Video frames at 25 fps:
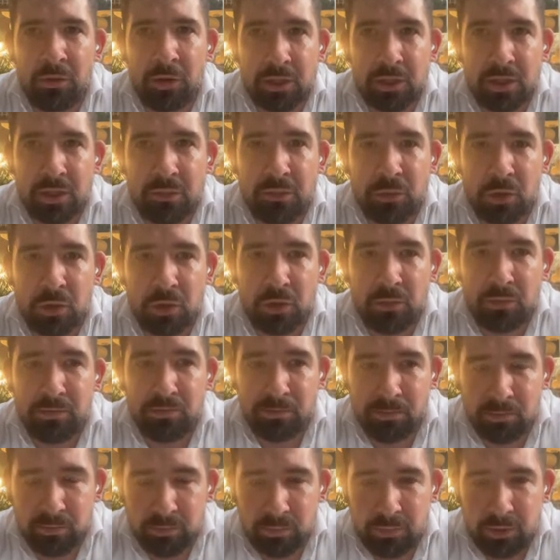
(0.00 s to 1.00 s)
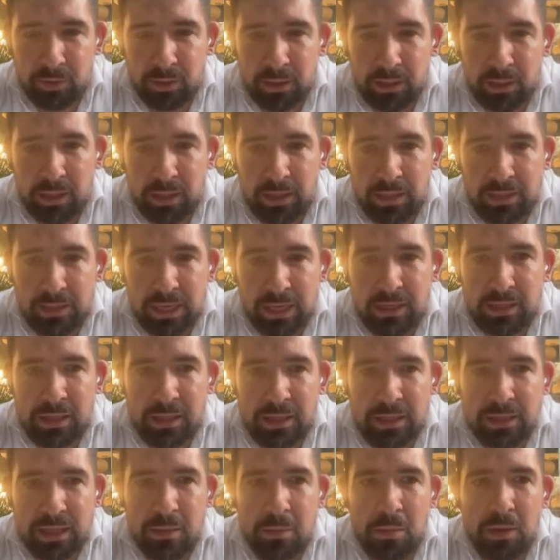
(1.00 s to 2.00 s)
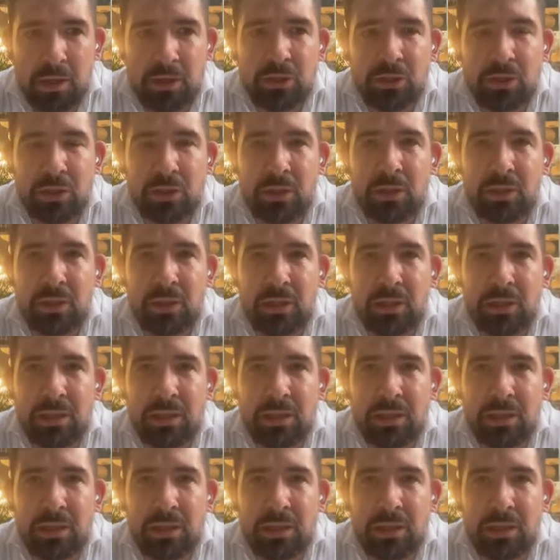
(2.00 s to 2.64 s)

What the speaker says: First of all, exactly as I mentioned,